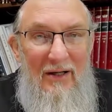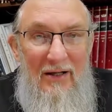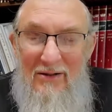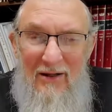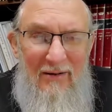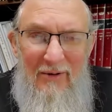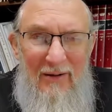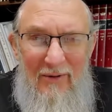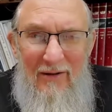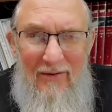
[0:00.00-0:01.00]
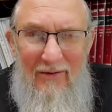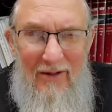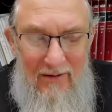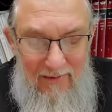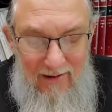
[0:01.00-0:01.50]
and he saw him in the middle of
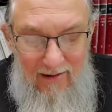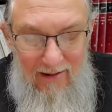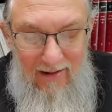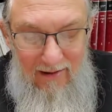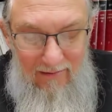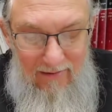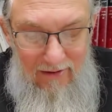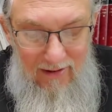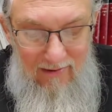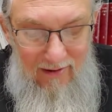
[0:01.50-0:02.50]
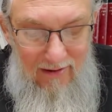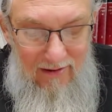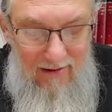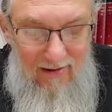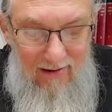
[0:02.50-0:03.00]
Krishma. Shahari
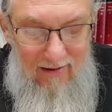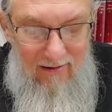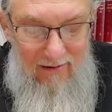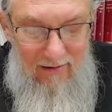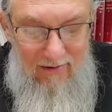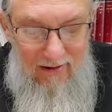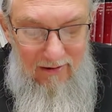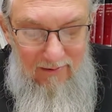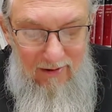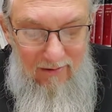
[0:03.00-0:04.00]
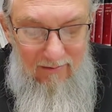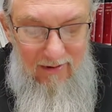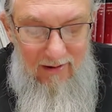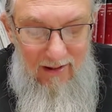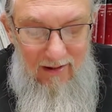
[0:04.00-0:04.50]
saida Krishma hu
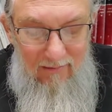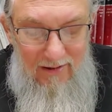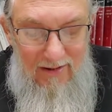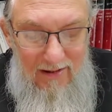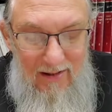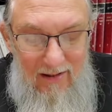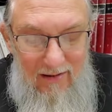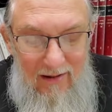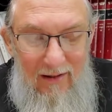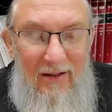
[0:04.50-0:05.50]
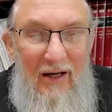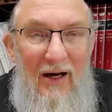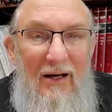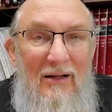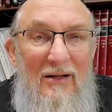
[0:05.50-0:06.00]
the
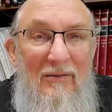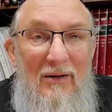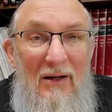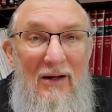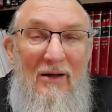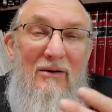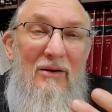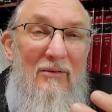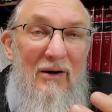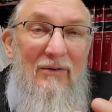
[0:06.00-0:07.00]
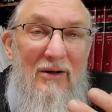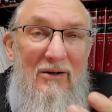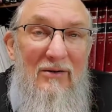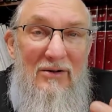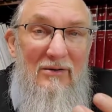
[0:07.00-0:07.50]
de'ainin. You have to
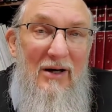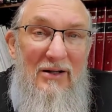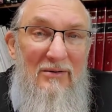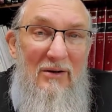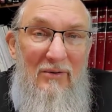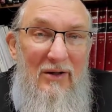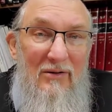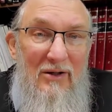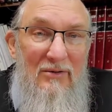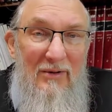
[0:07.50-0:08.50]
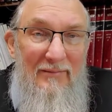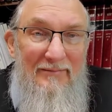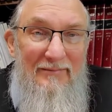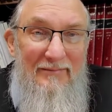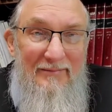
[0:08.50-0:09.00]
close your eyes when you read Krishma.
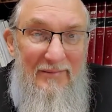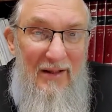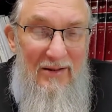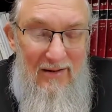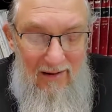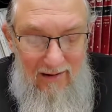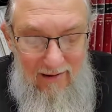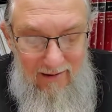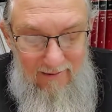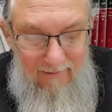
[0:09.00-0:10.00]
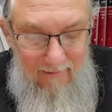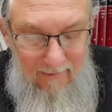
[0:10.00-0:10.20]
That's the halacha.